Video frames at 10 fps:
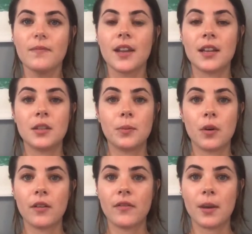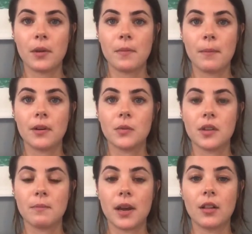and supportive family members
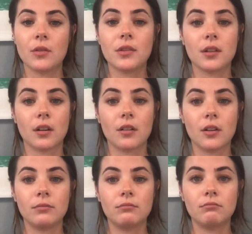within my close circle,